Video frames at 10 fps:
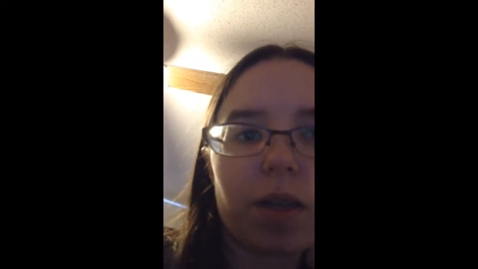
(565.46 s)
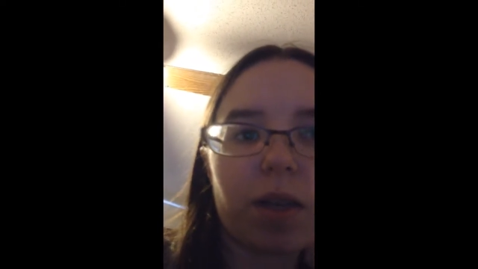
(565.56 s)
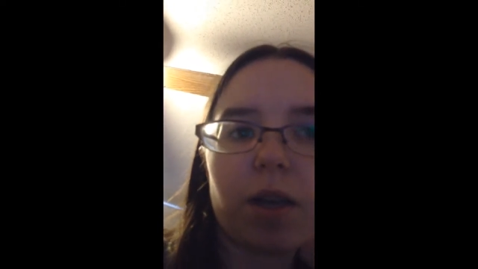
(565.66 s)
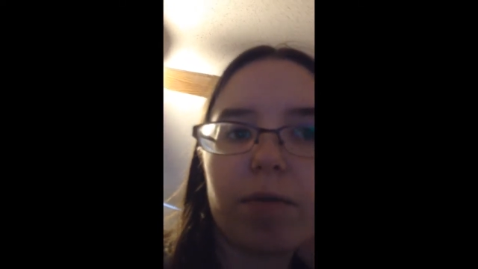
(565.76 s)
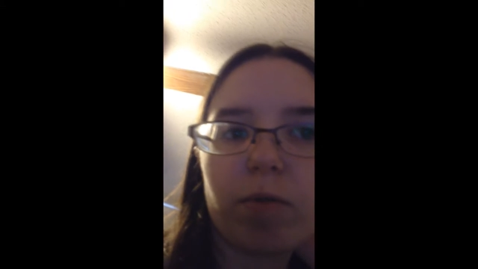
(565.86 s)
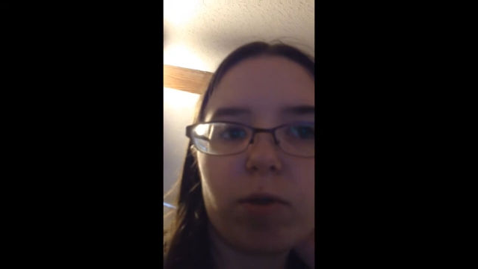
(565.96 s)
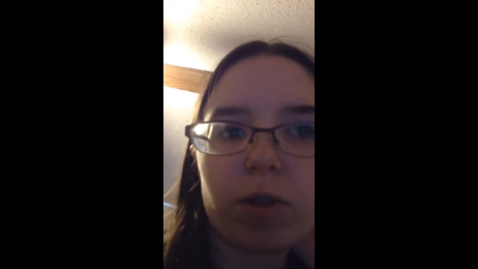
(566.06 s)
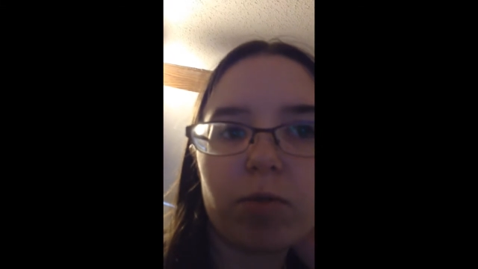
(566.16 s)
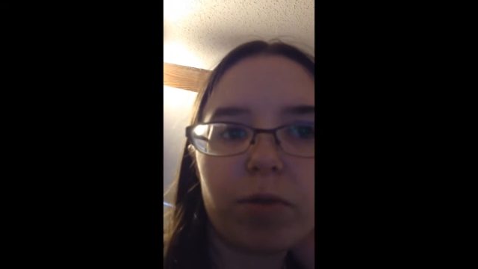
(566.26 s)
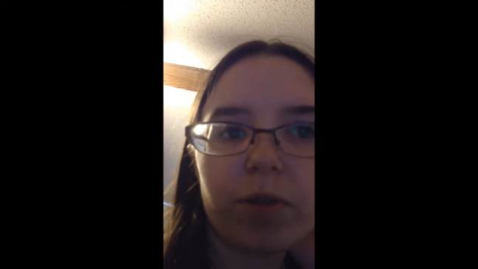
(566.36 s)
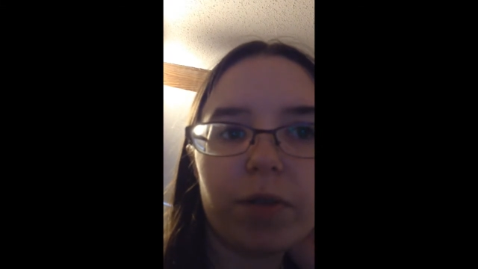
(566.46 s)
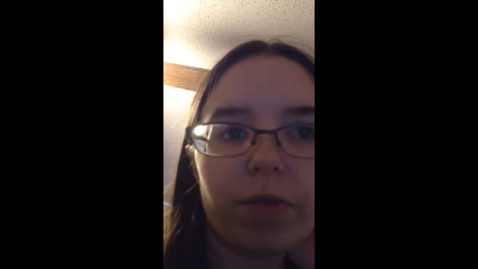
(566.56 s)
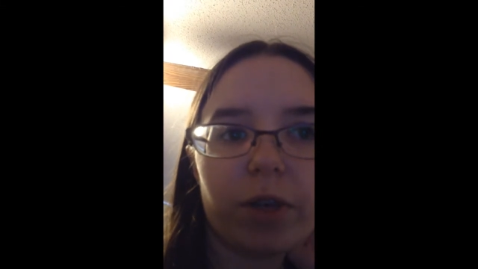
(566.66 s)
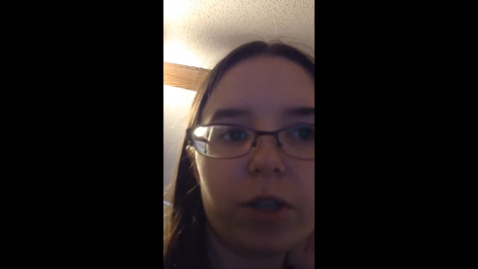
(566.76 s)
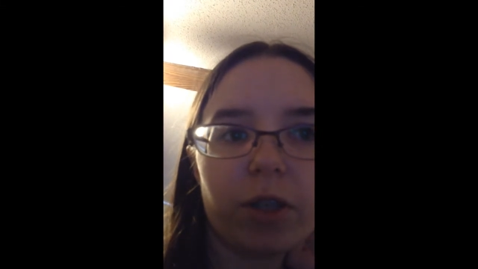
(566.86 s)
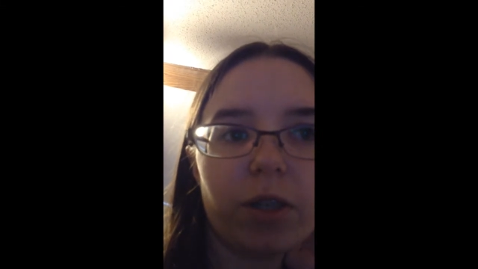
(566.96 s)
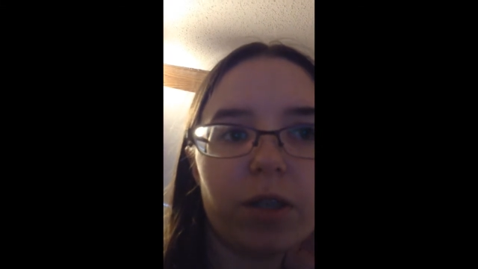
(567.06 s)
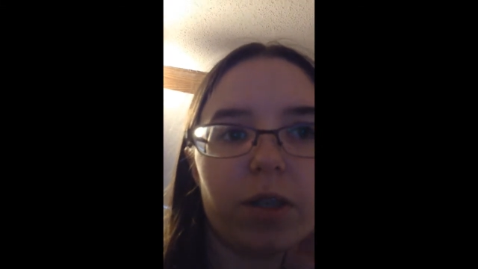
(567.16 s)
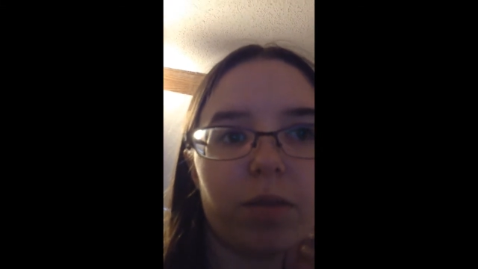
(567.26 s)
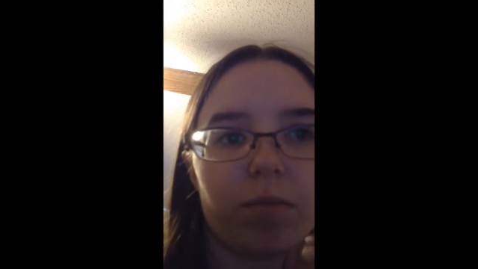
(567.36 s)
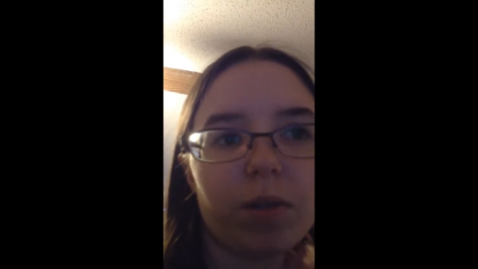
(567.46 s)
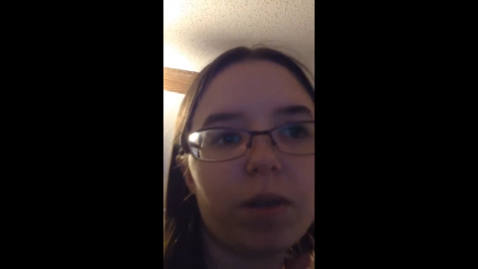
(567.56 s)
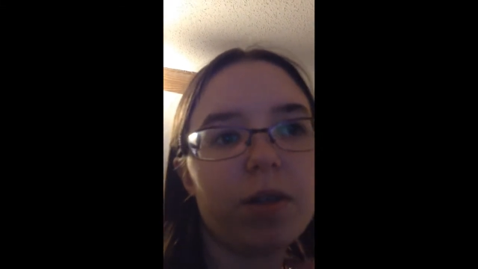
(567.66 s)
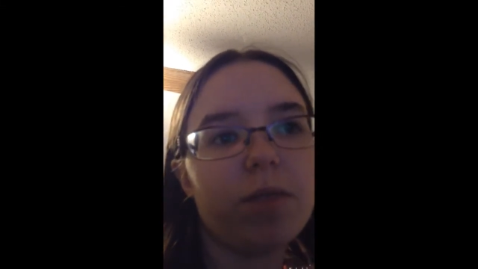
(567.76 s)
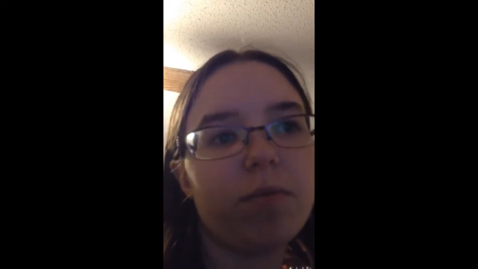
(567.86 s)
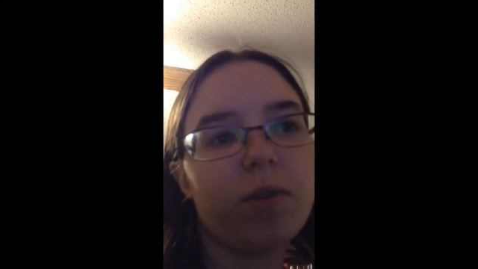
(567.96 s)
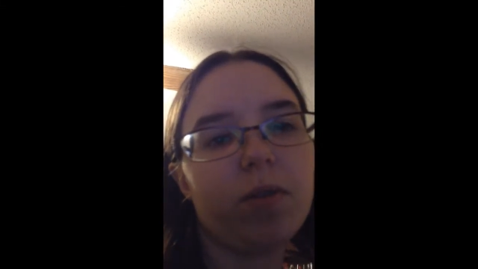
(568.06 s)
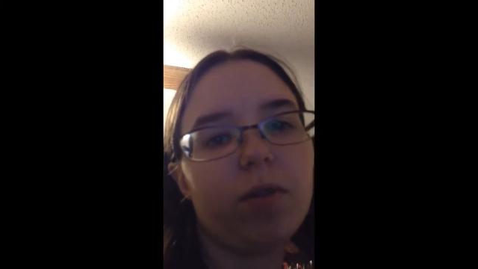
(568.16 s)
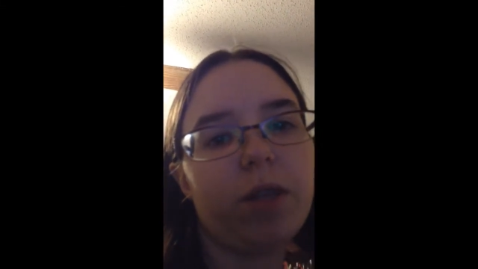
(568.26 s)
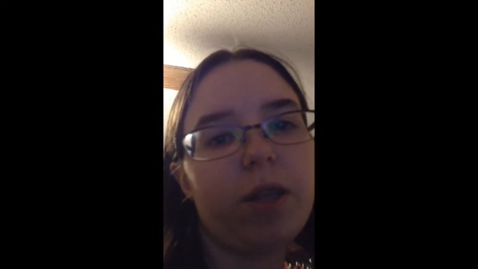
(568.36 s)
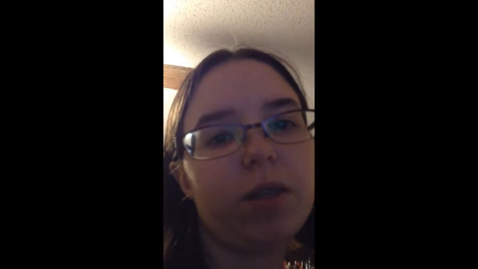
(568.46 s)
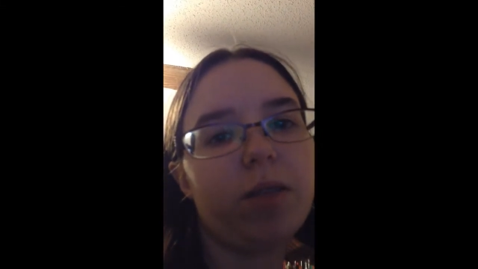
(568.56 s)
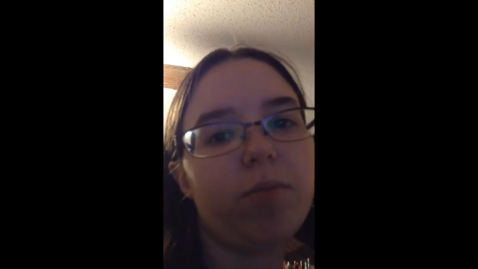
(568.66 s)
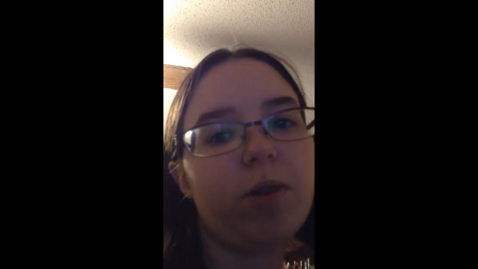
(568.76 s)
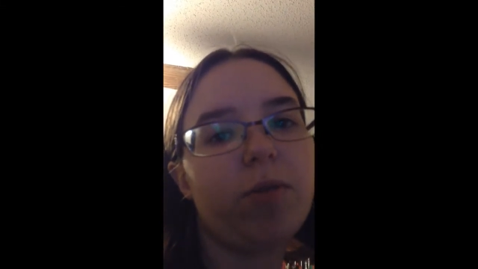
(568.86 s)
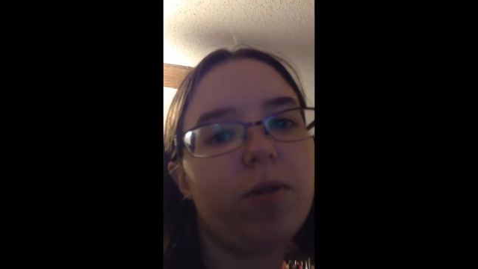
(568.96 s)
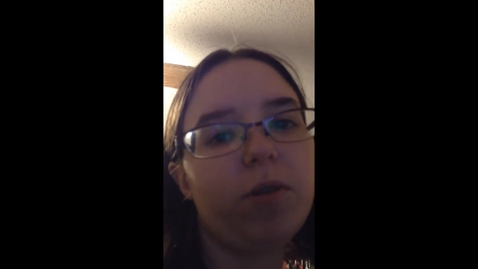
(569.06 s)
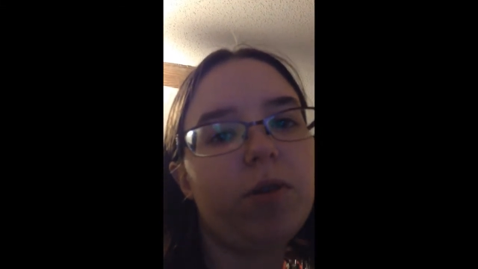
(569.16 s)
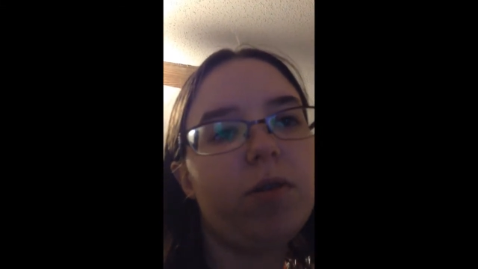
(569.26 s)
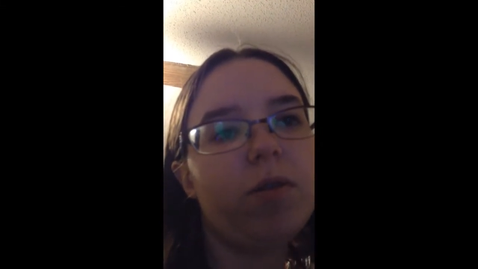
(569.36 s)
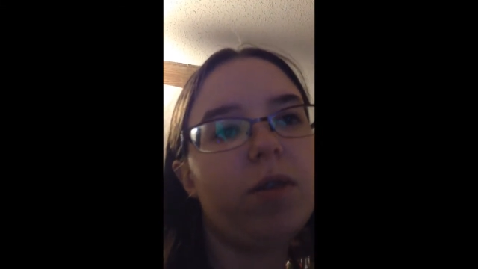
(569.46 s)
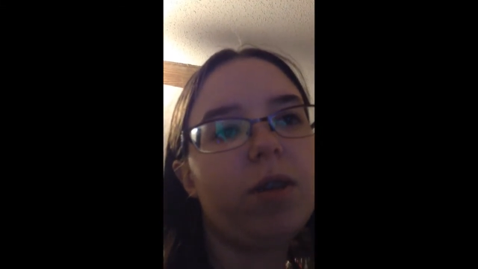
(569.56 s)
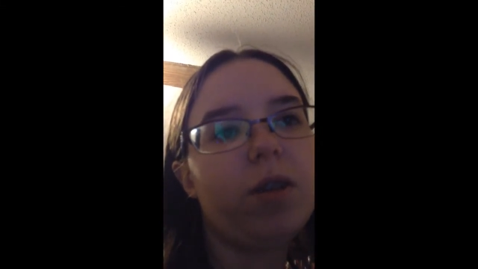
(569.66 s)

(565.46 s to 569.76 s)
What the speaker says: I haven't worked on my fanfiction because of other things that have been going on.